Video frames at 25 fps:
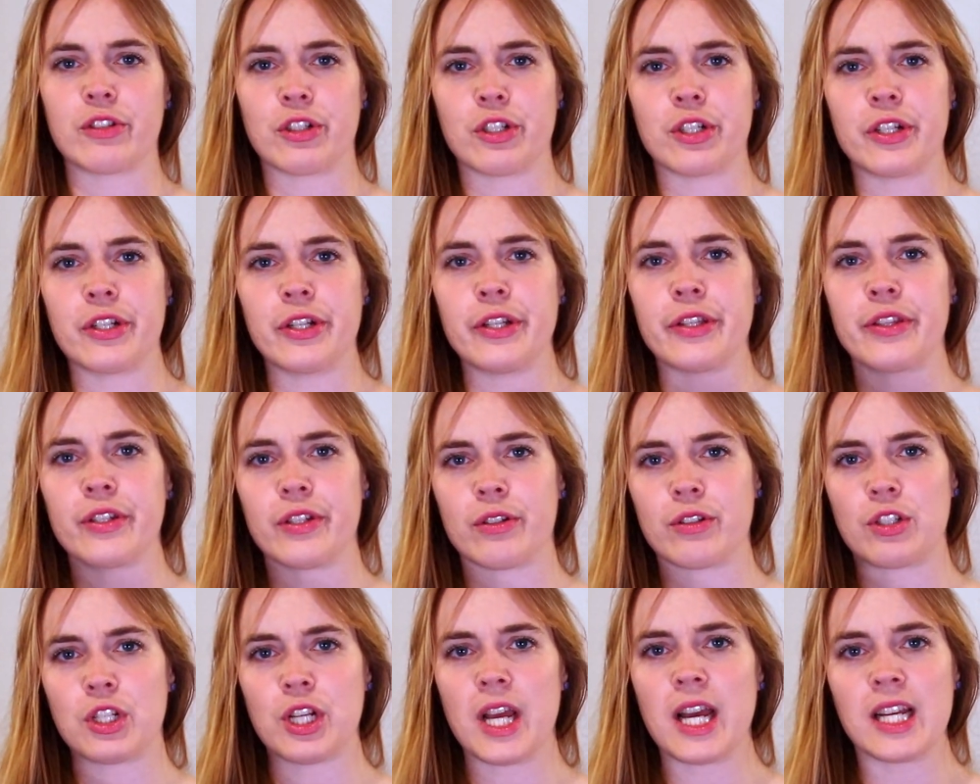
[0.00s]
underneath
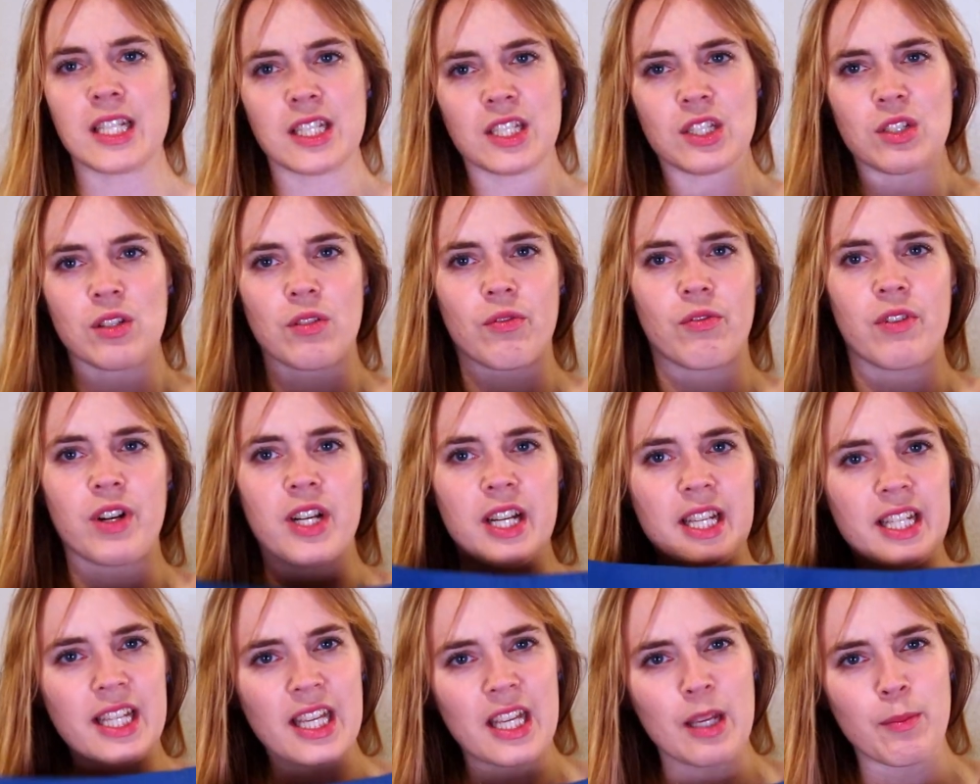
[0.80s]
your chest to
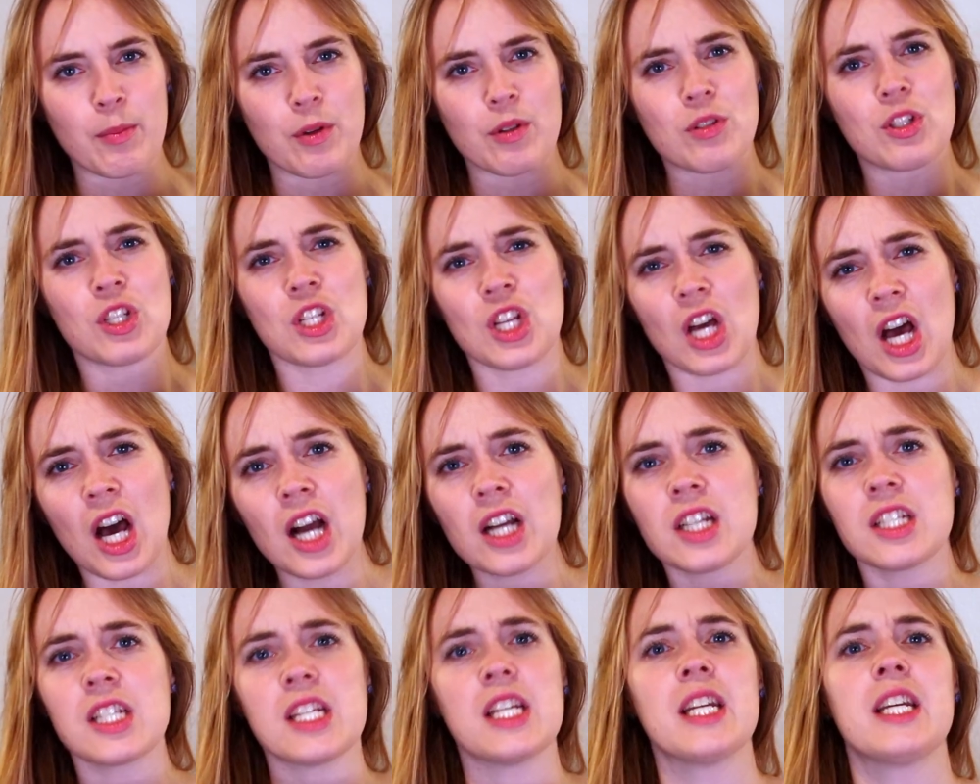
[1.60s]
really keep you
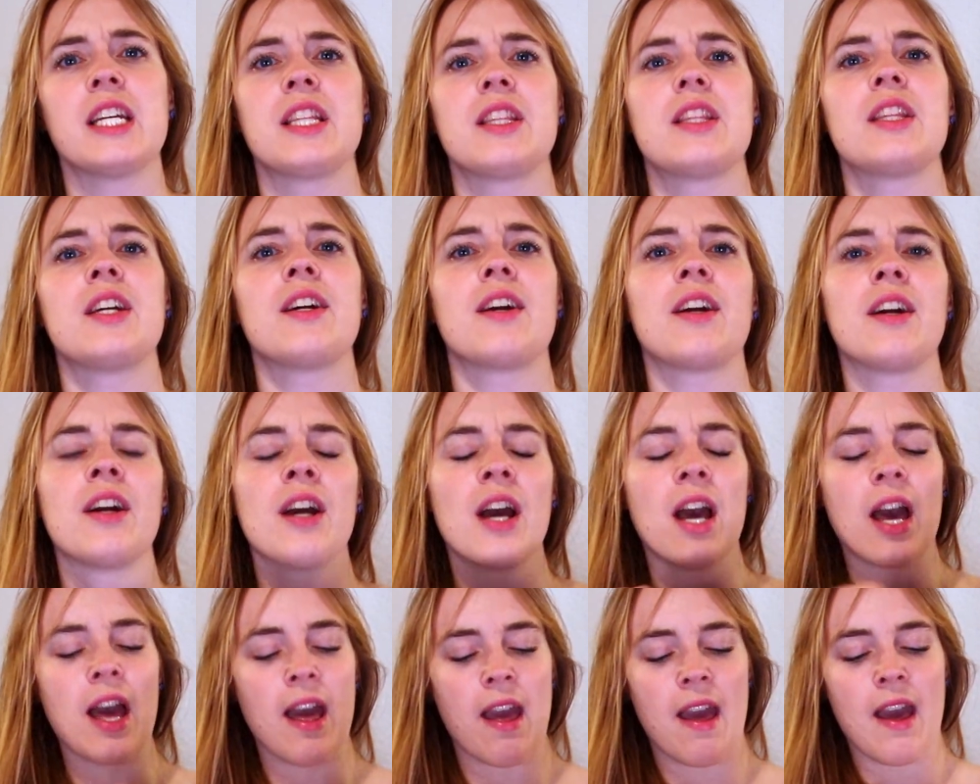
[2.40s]
tucked in there.
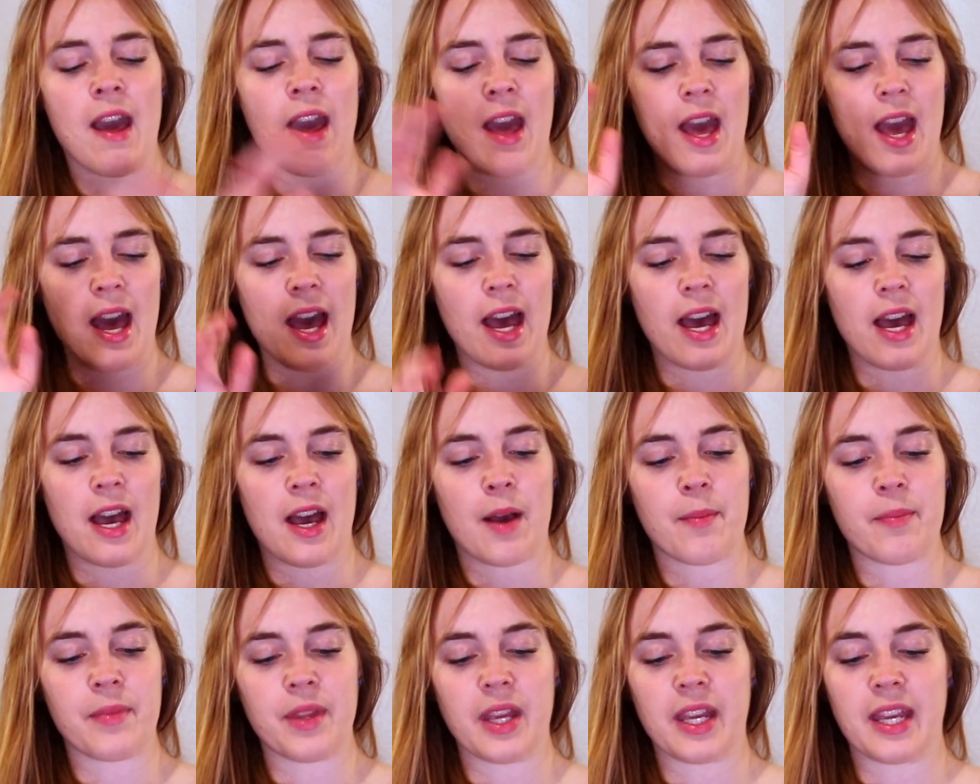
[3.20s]

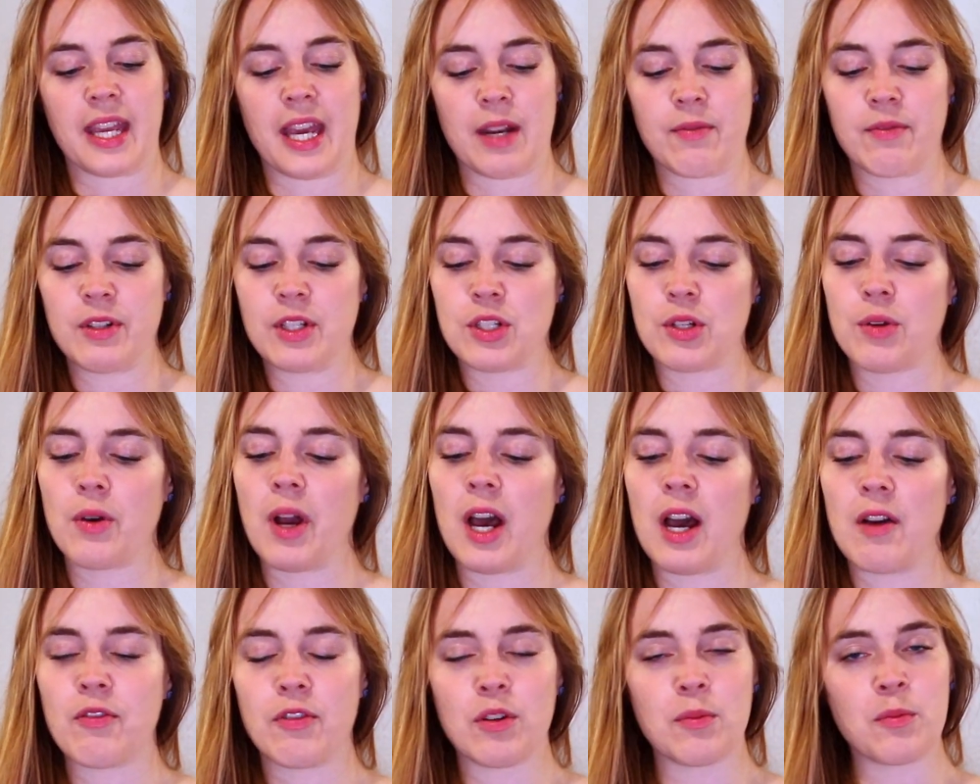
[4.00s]
Again, we do
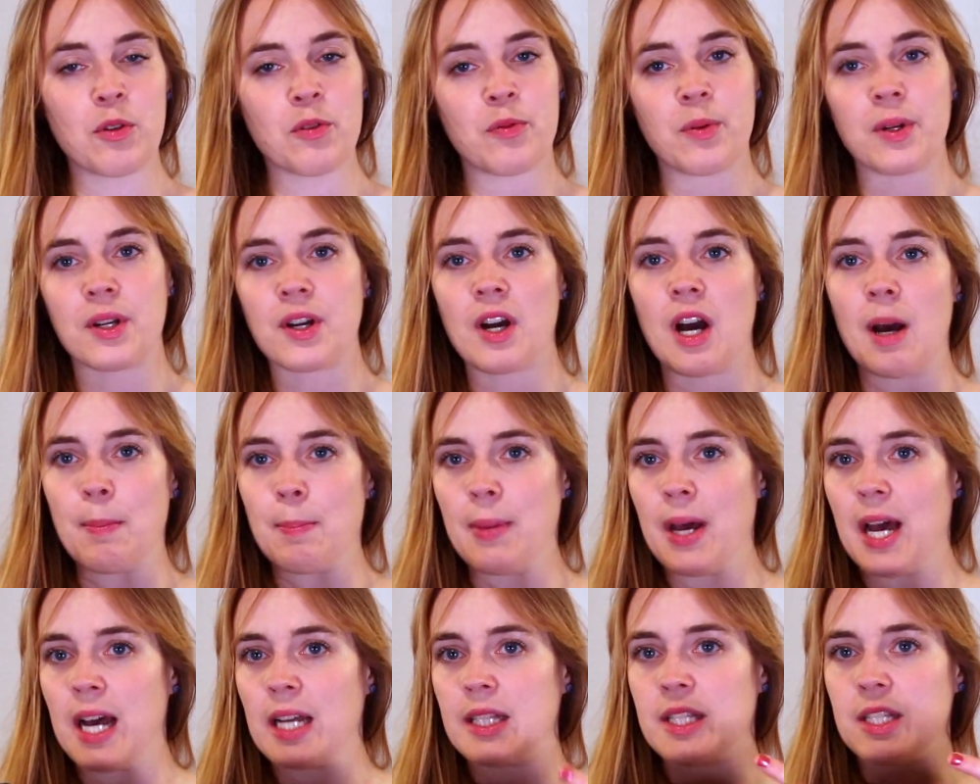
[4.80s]
have removable
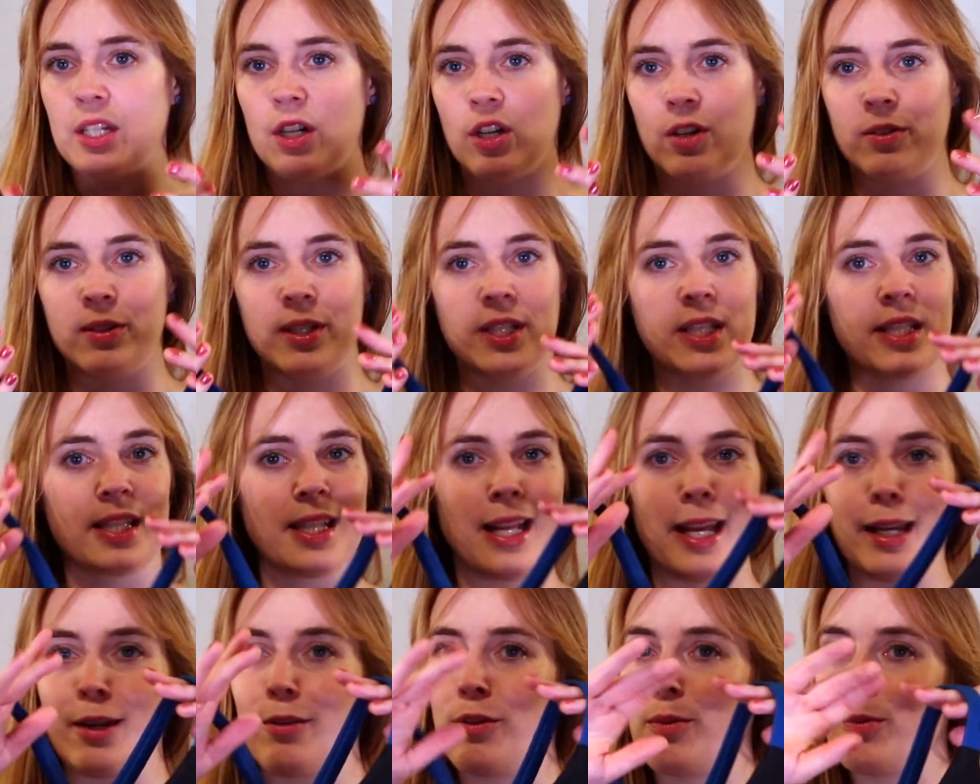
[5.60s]
cup pads. I always
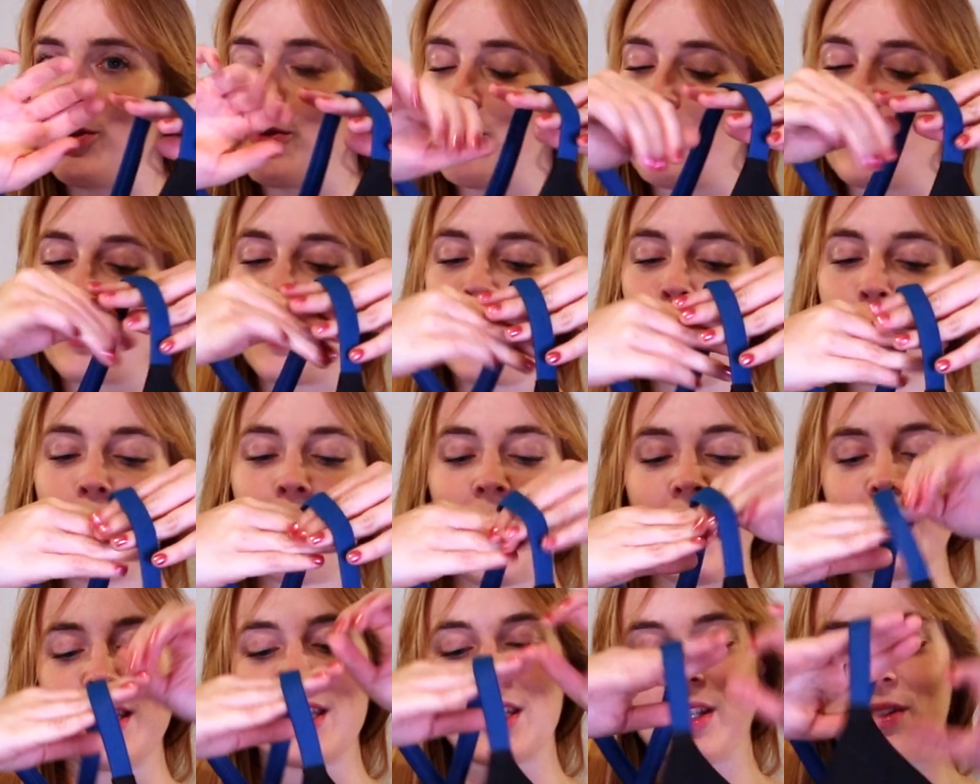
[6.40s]
like removable cup
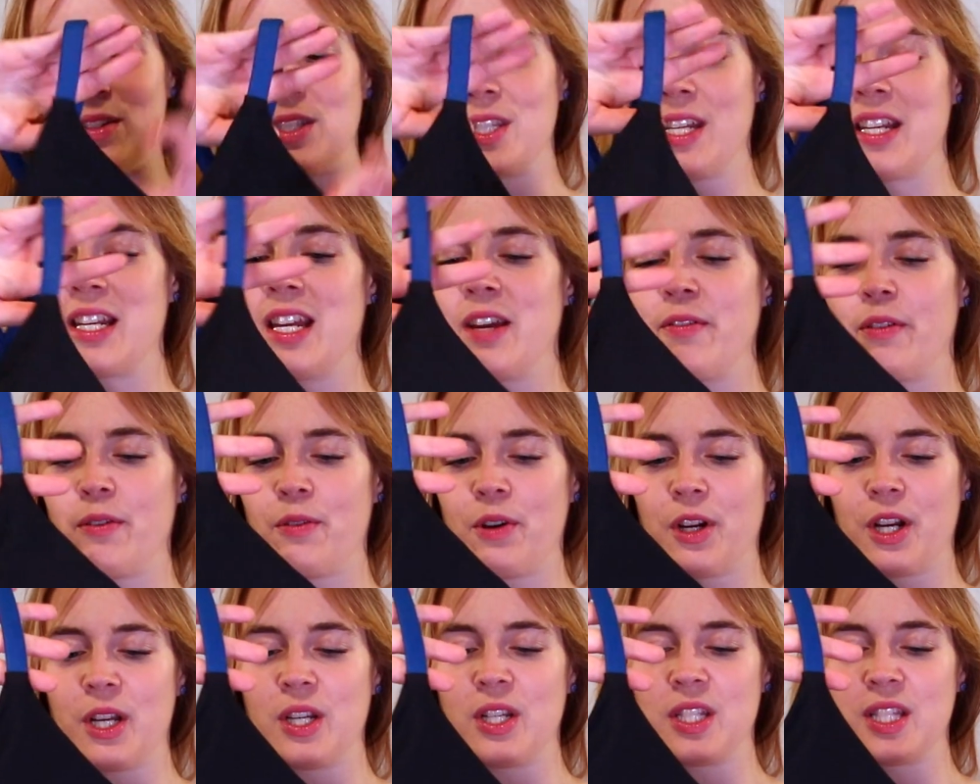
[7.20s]
pads because then
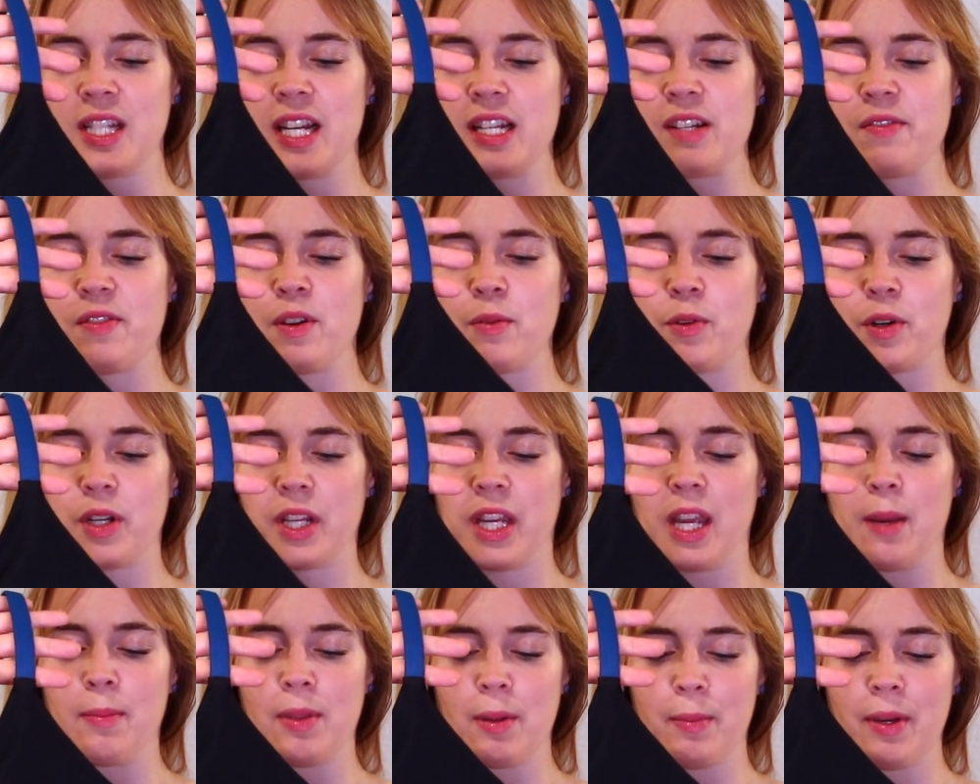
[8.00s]
everyone can decide if they want
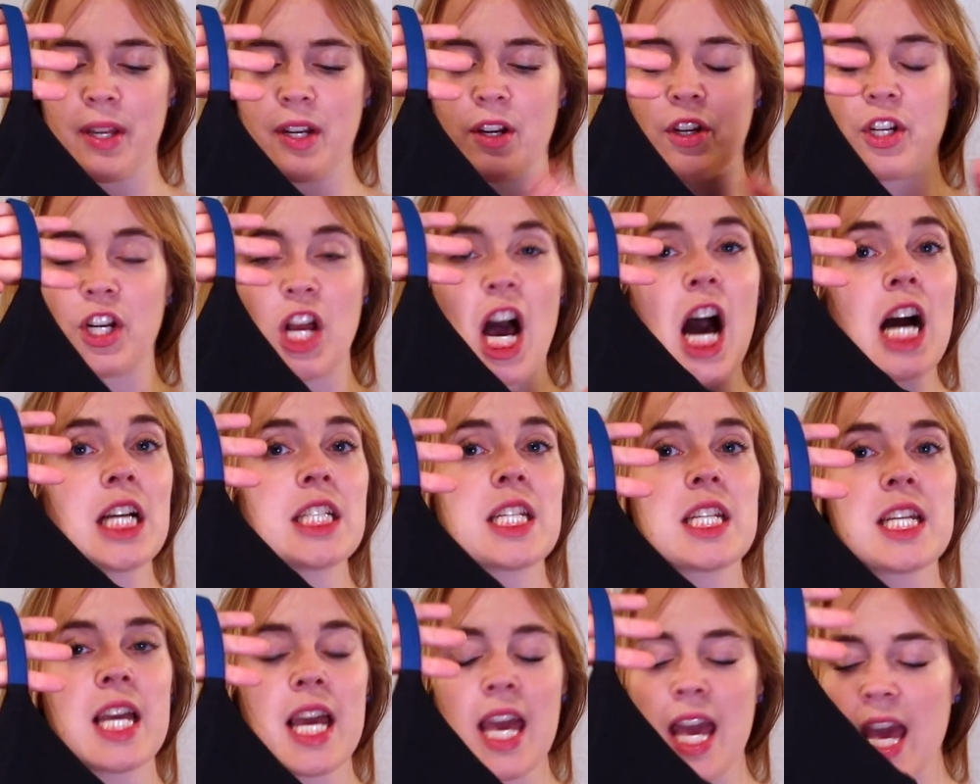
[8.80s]
to keep them in or
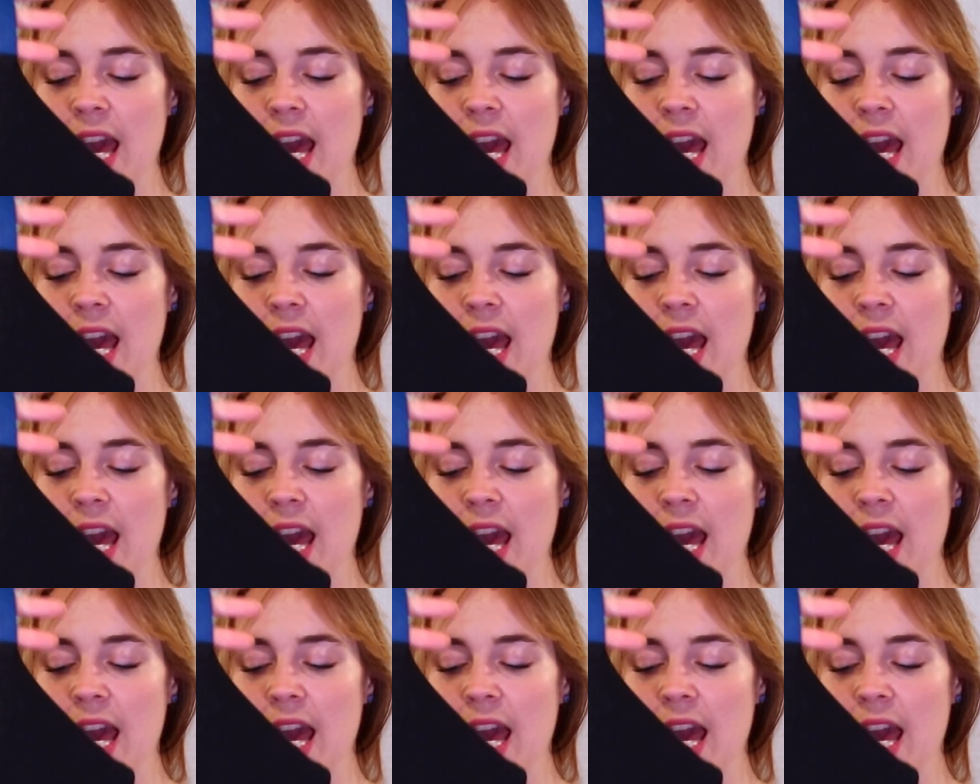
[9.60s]
not.